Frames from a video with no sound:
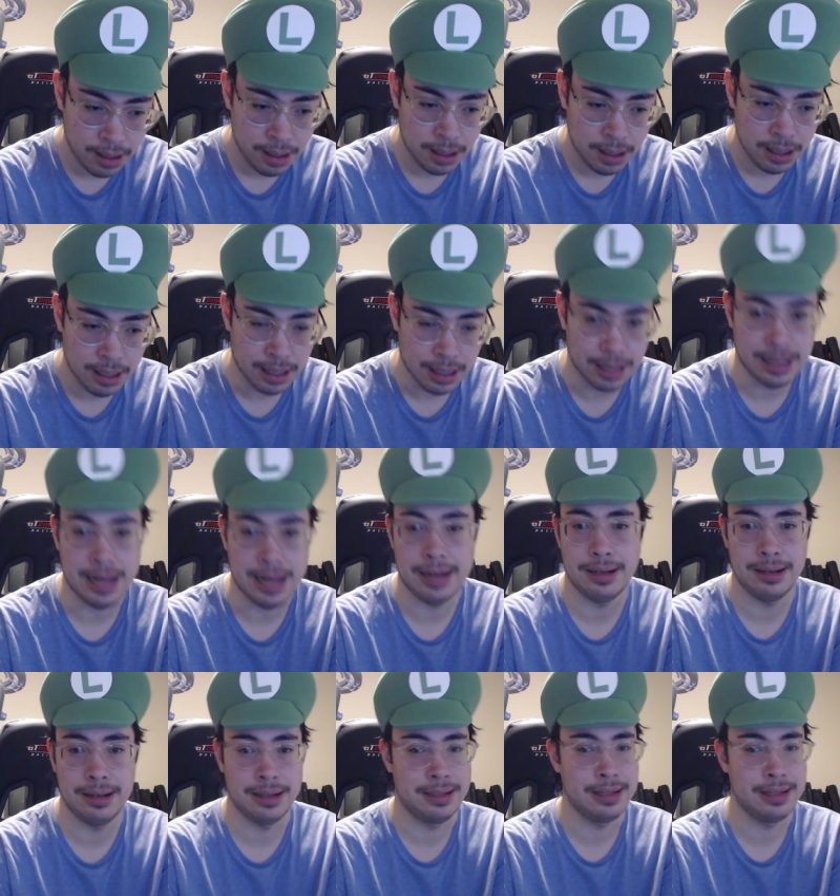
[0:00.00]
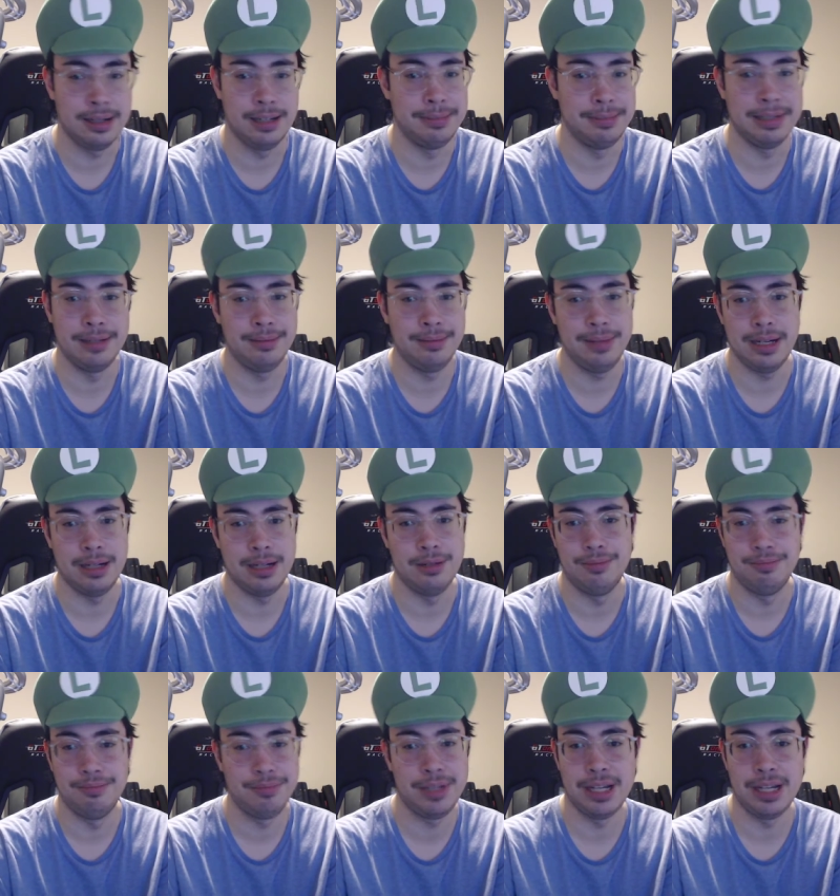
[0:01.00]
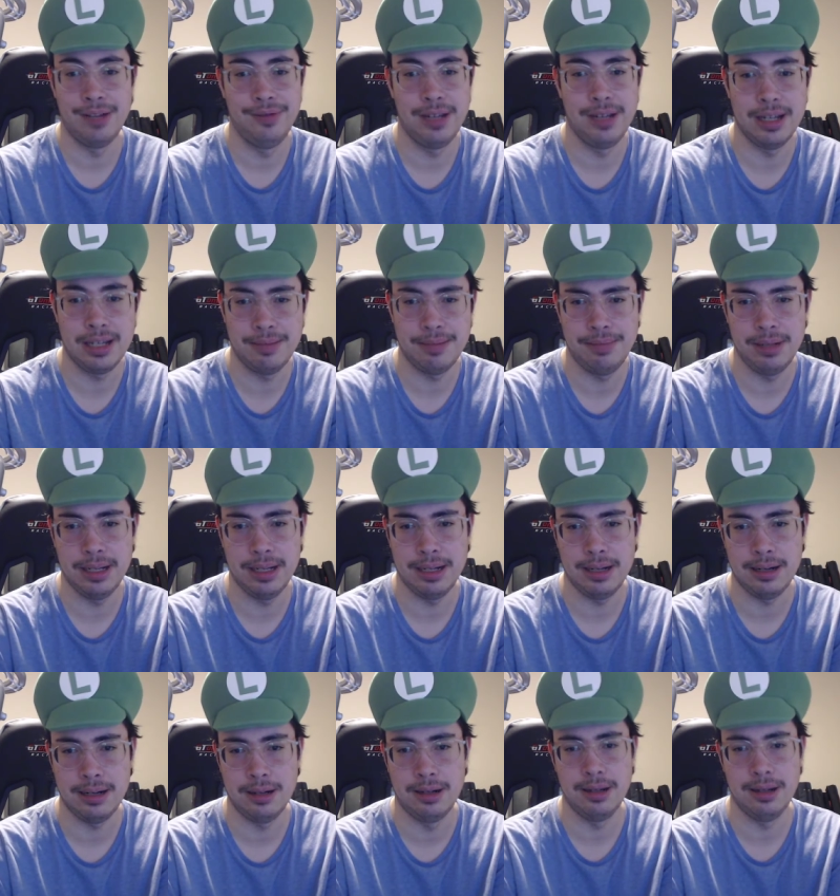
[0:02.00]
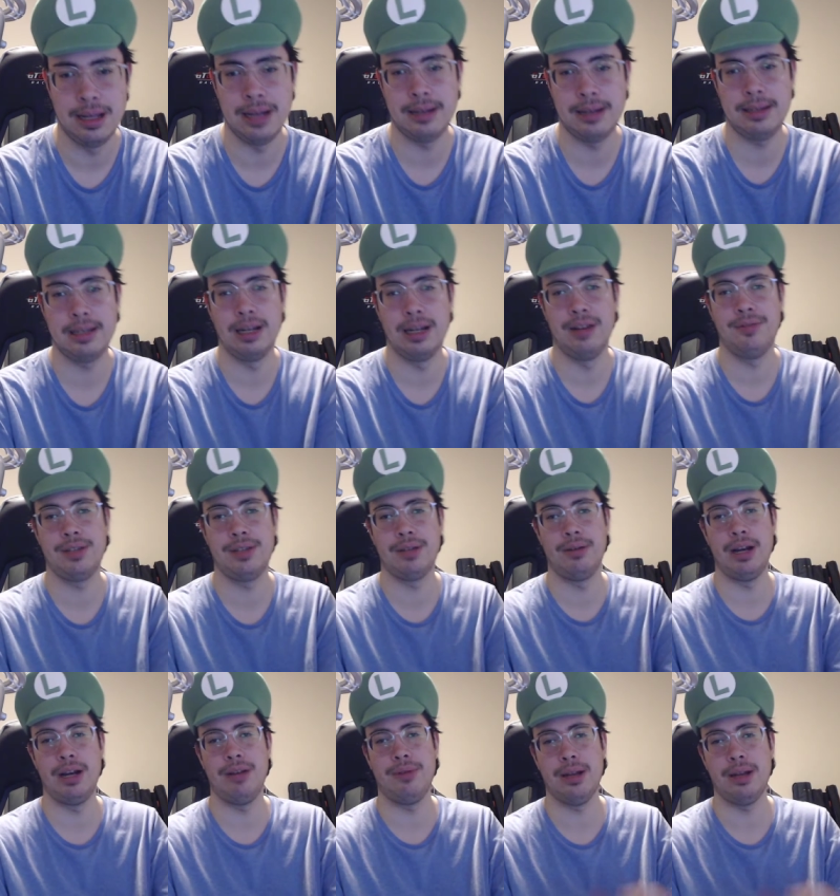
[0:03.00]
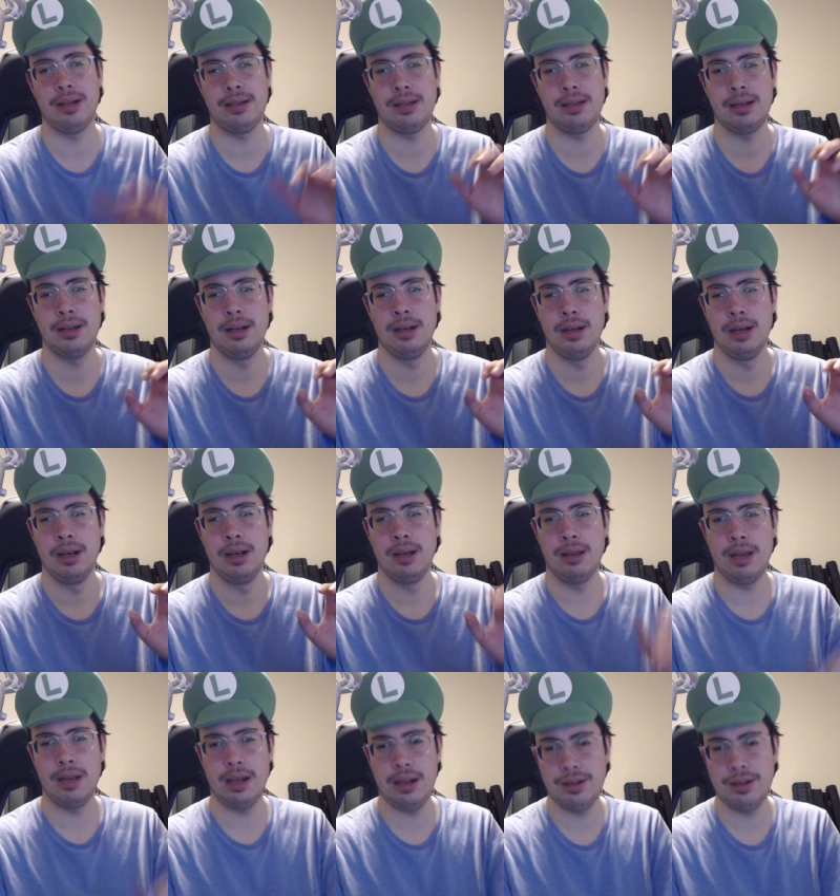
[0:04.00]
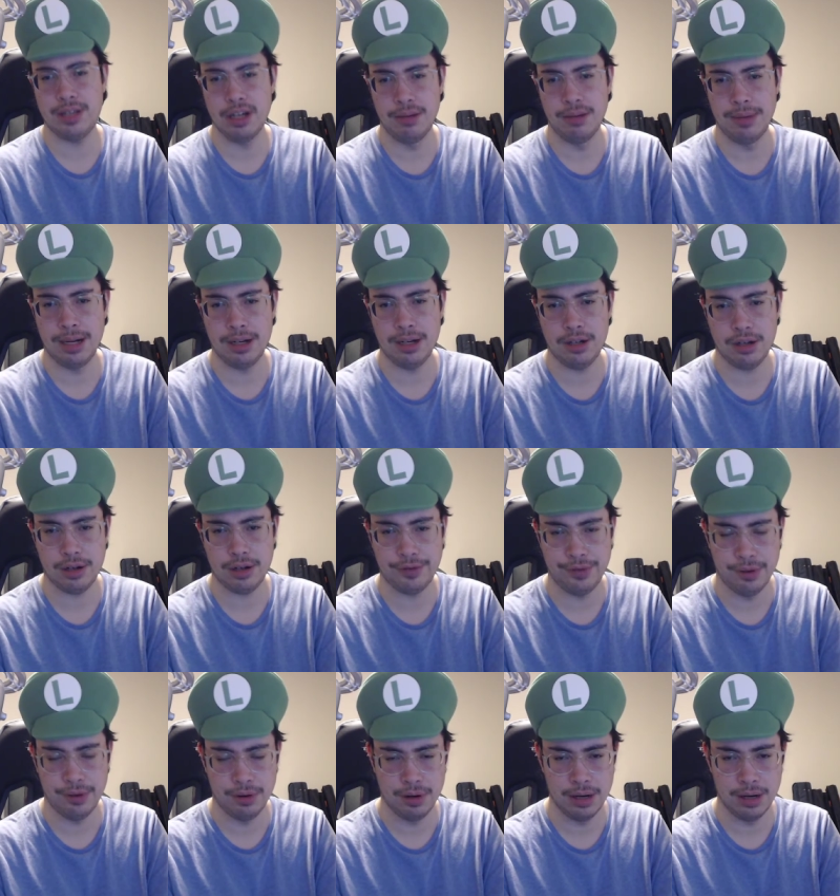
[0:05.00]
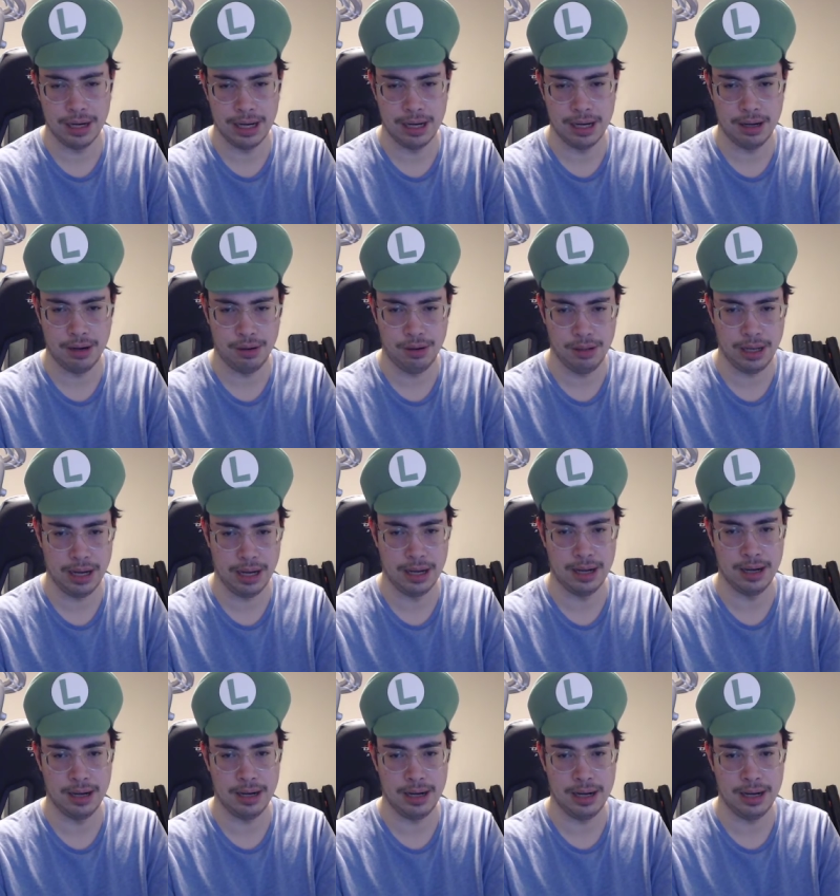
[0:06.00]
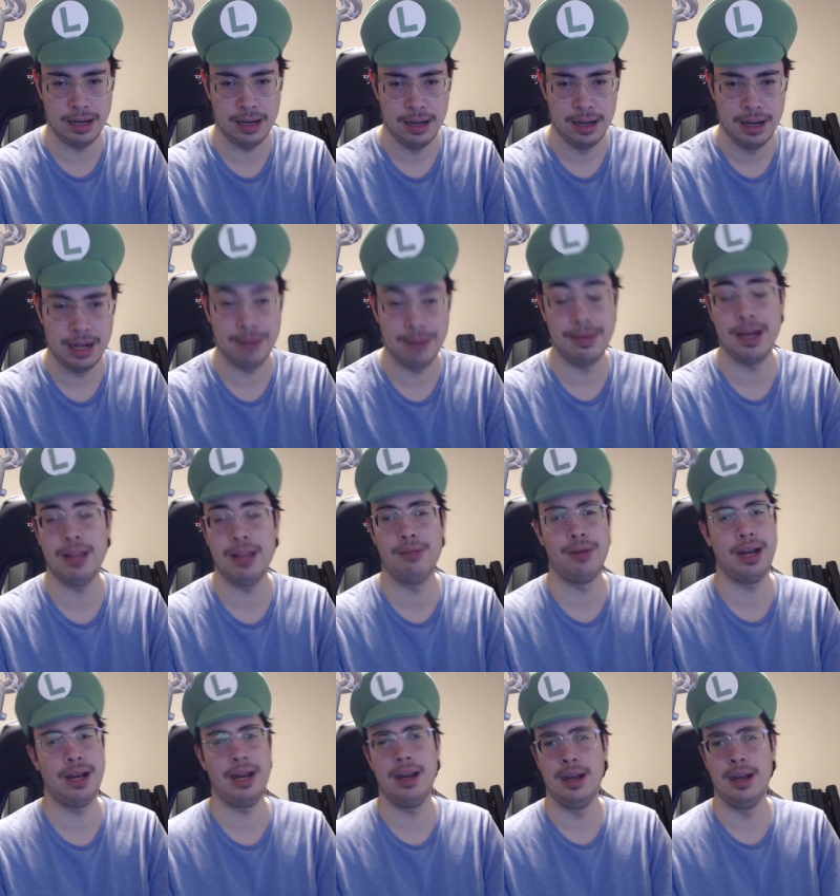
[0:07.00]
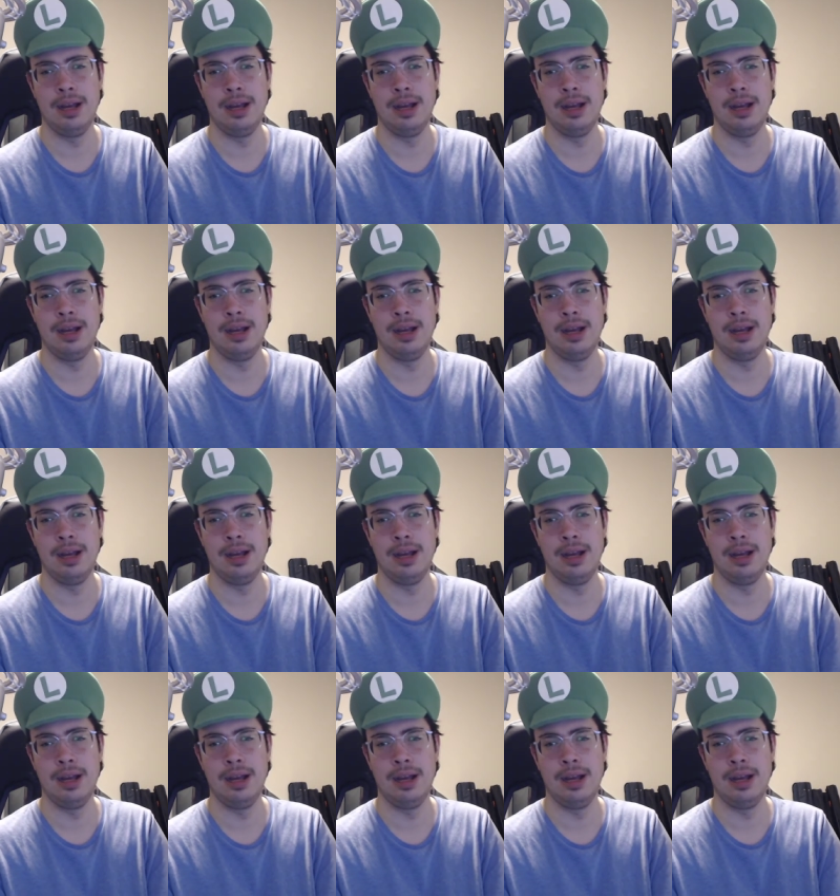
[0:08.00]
and that that's all about you know self discipline and all that stuff. So, anyways, thank you so much for uh, holding on. Eh, and by the way,